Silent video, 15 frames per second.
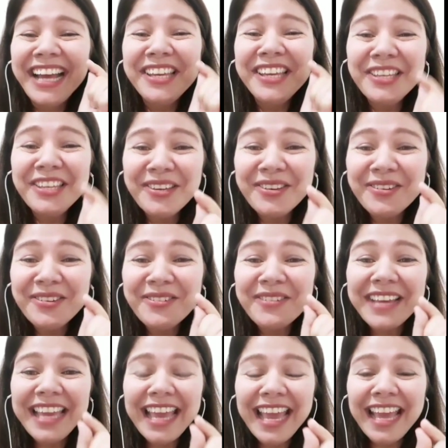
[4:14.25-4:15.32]
you
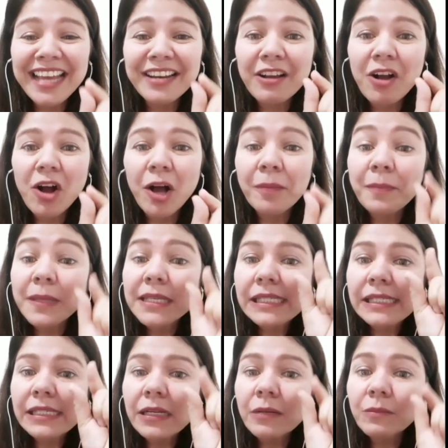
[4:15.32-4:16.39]
can copy
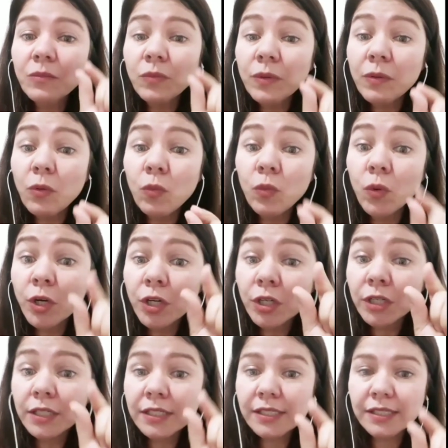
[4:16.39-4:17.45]
some
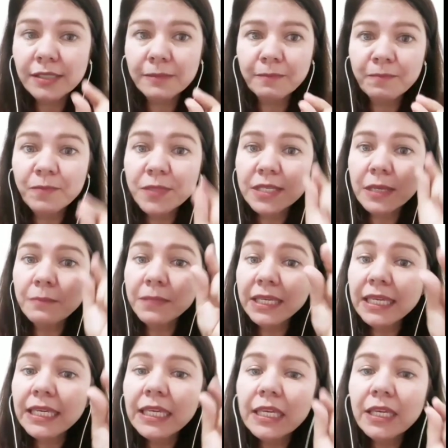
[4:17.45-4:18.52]
words. Some
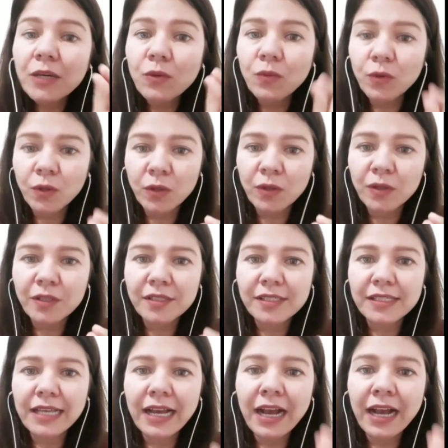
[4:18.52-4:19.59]
key
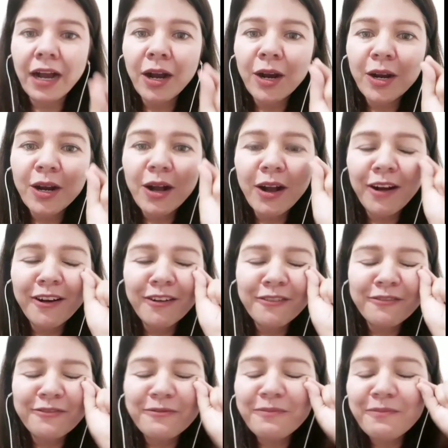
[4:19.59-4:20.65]
words are
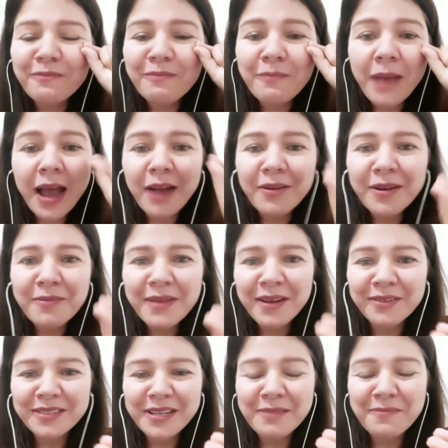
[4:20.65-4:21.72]
of
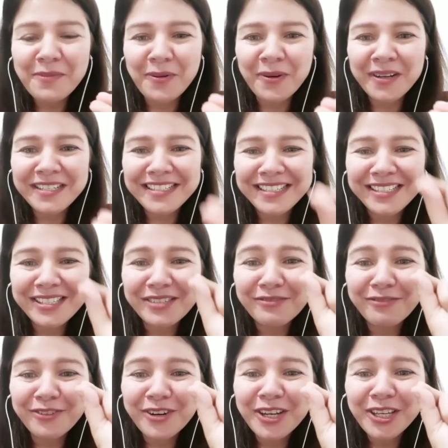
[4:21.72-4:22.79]
paramount importance
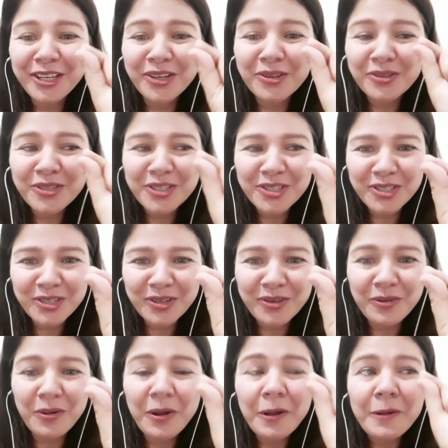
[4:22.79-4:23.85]
for you to